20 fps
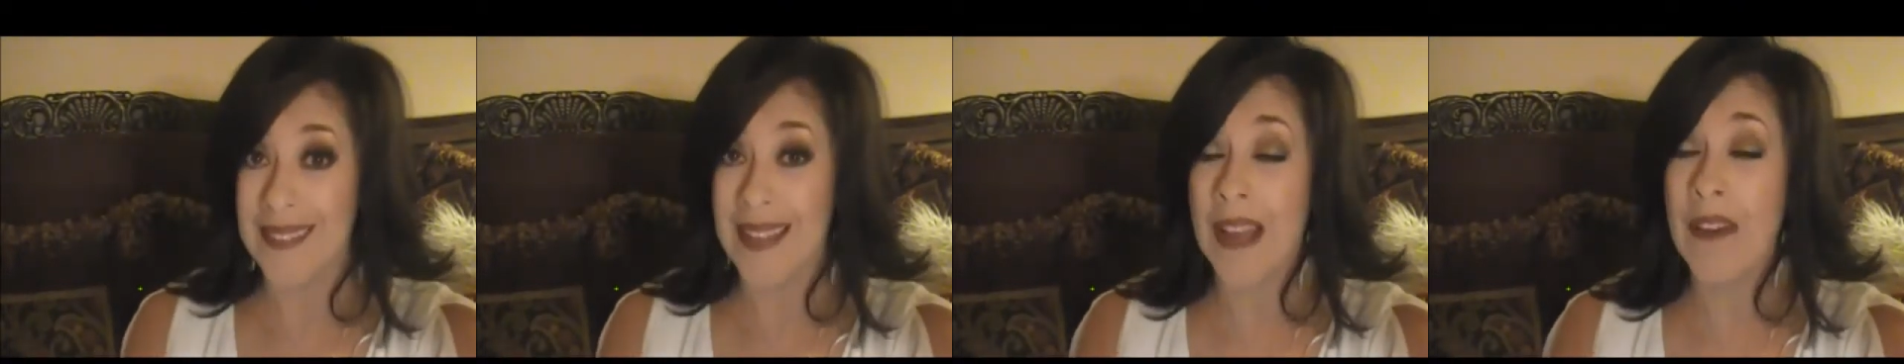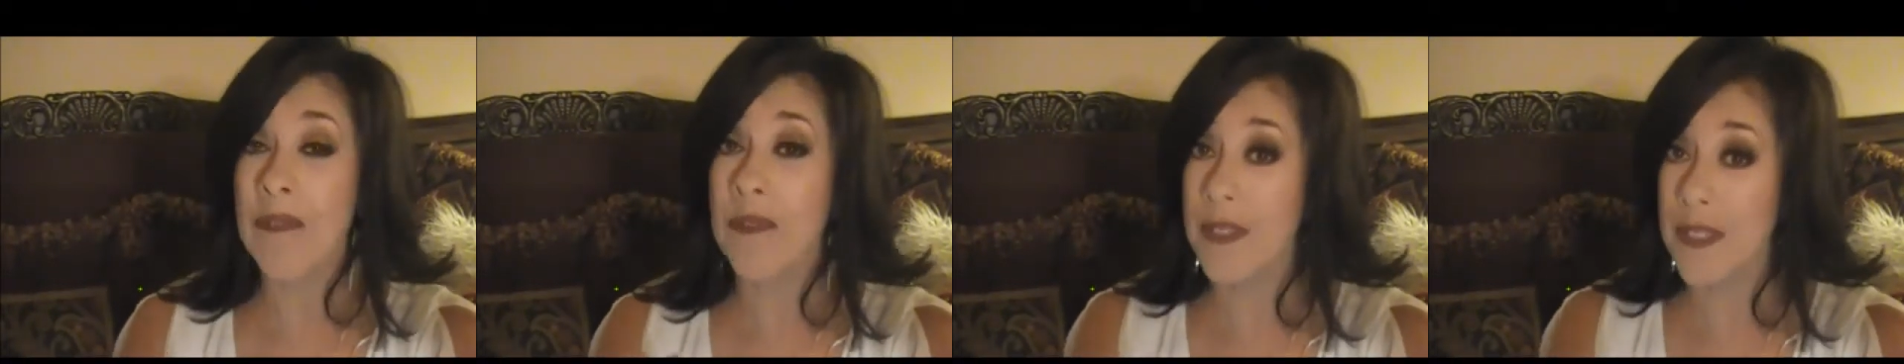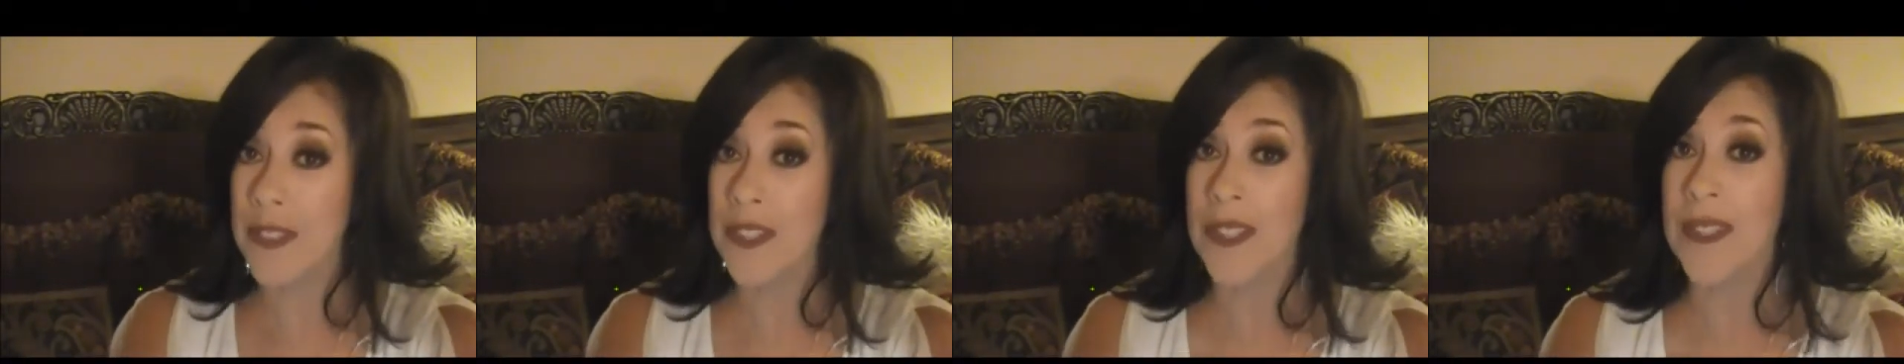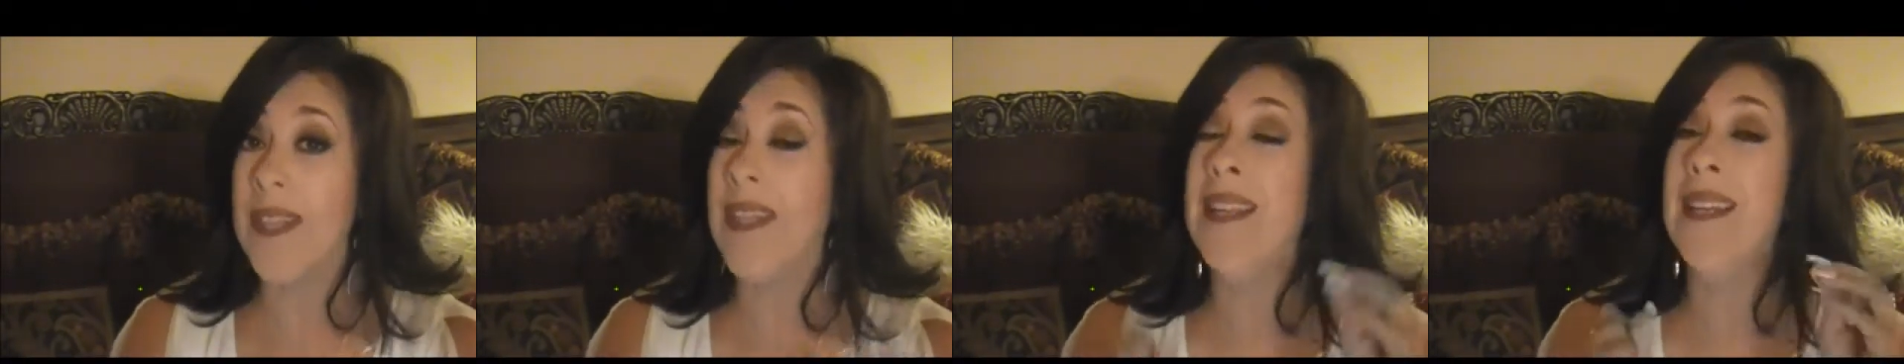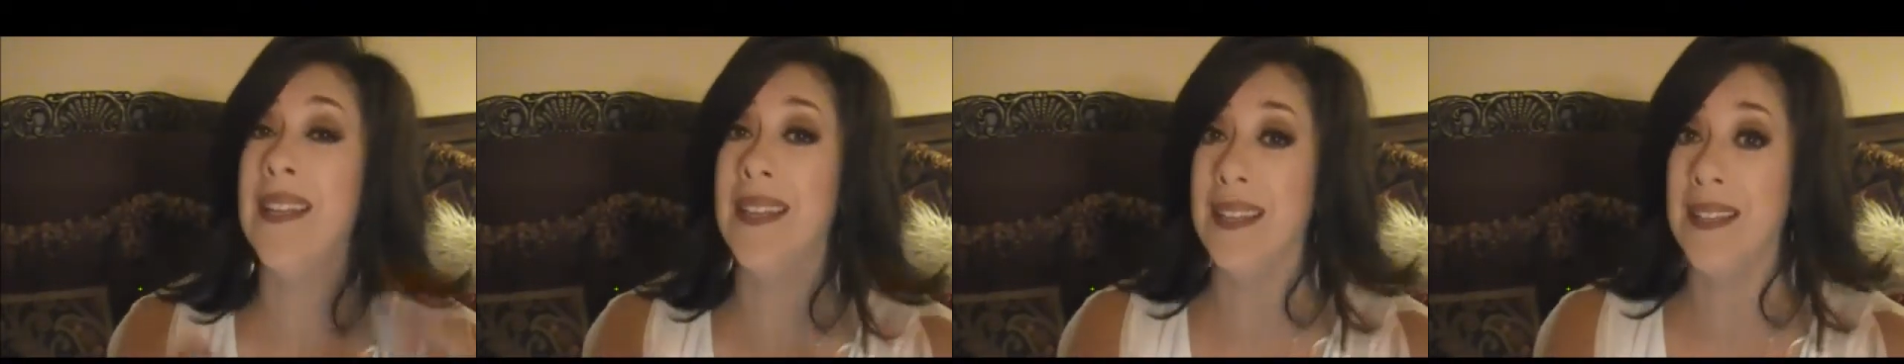that vision,
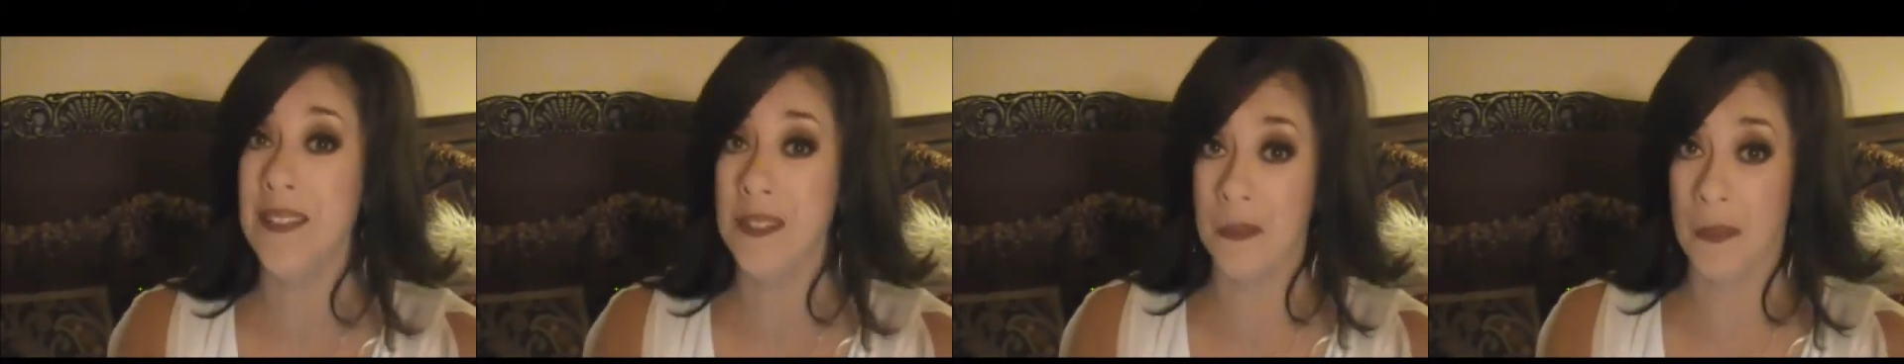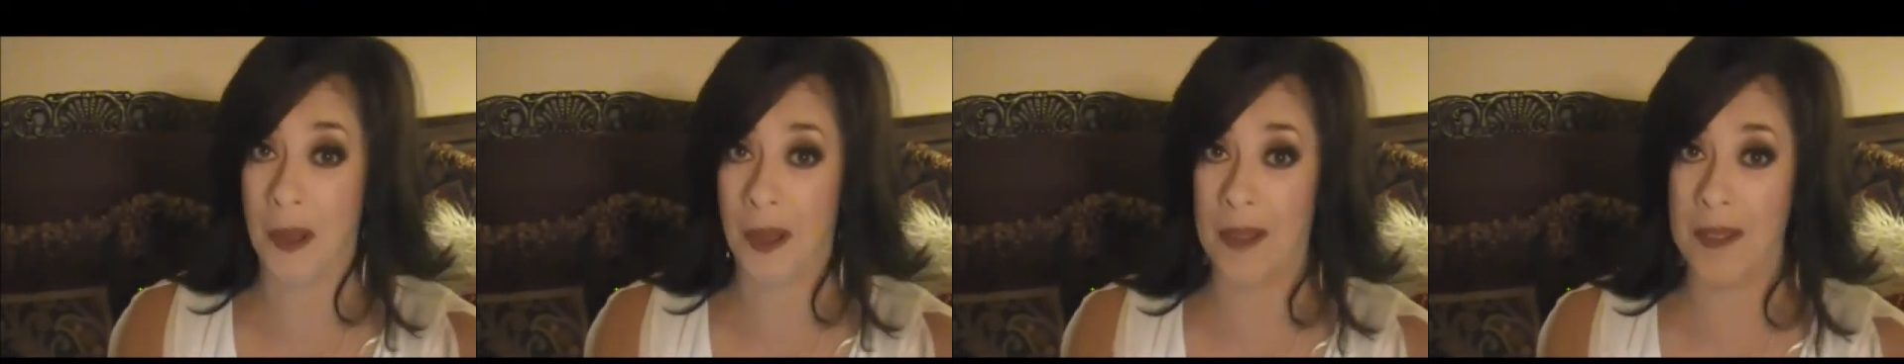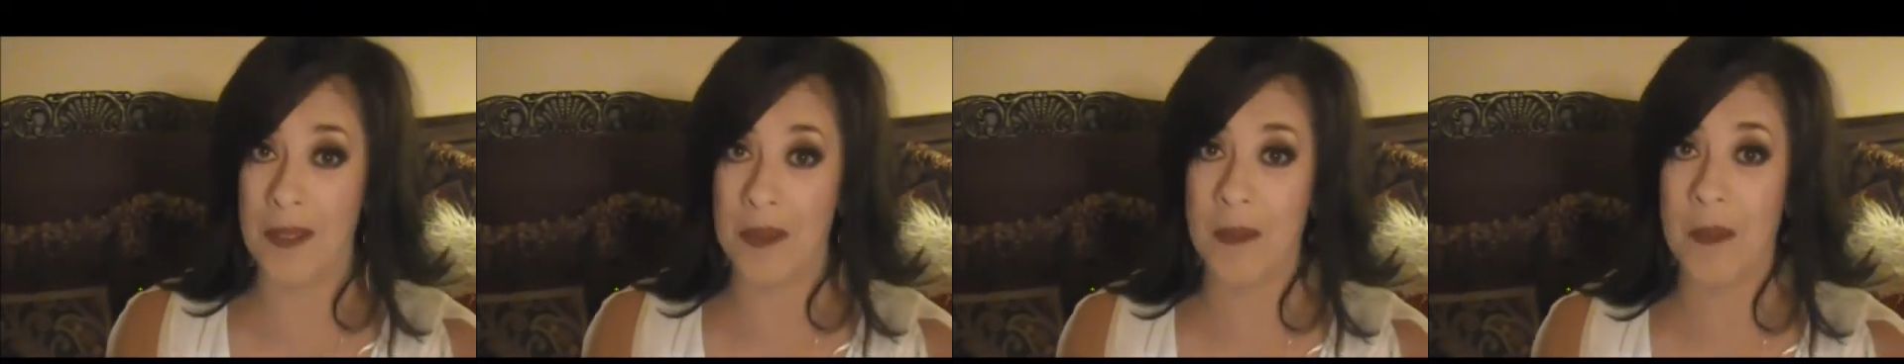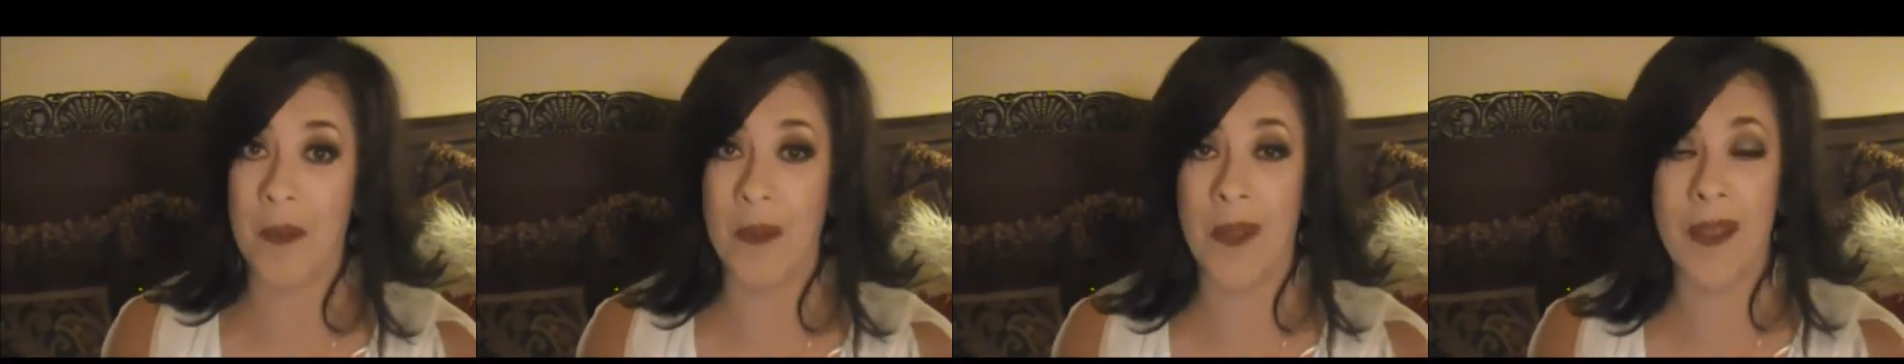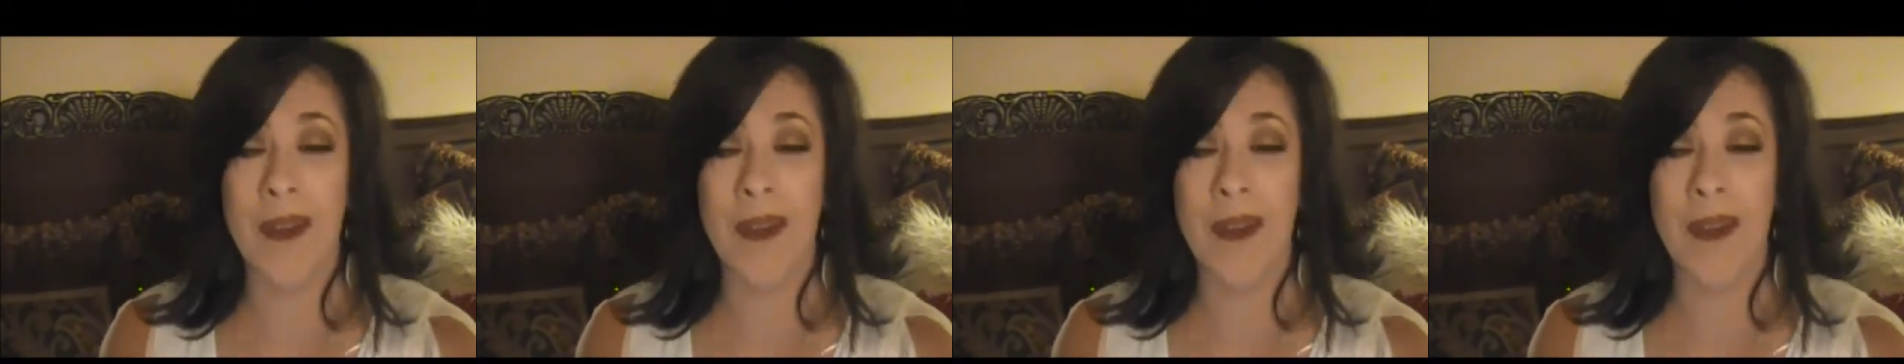it is possible.